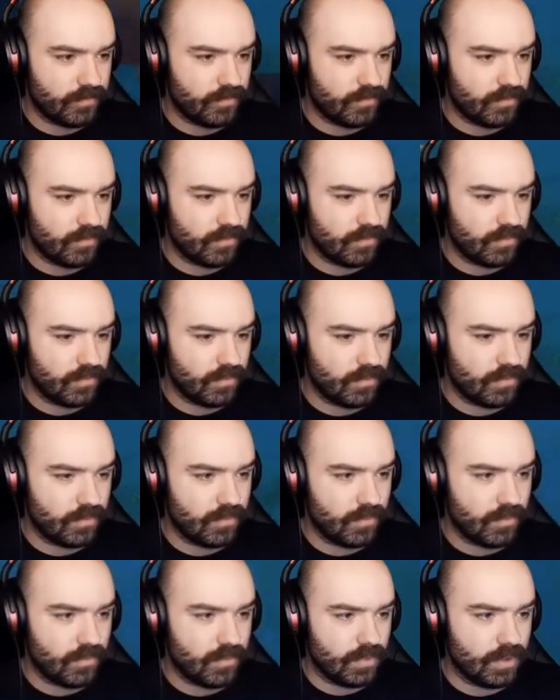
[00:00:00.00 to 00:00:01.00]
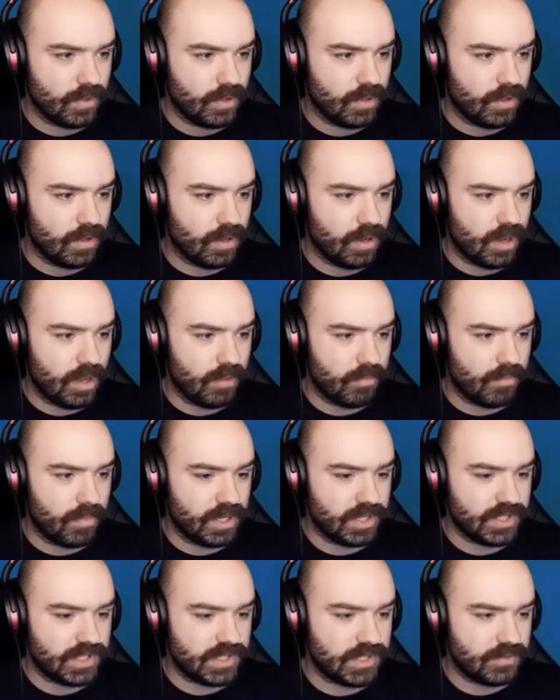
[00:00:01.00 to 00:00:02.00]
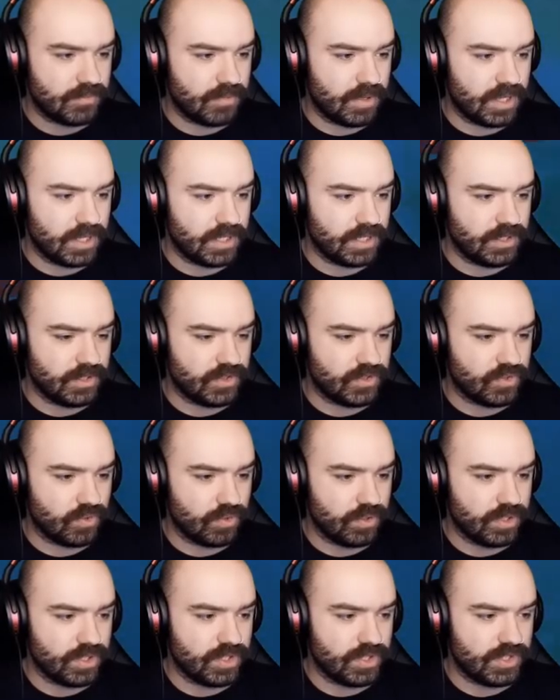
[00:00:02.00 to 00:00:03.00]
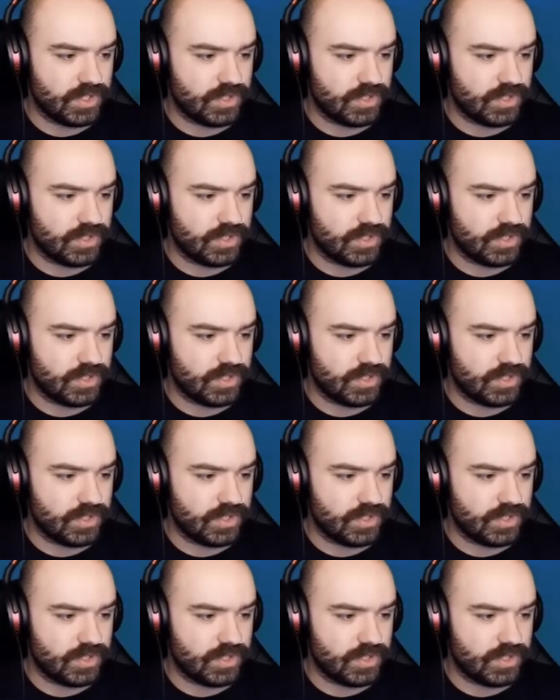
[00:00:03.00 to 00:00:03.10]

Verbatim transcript: All right, my, my storage is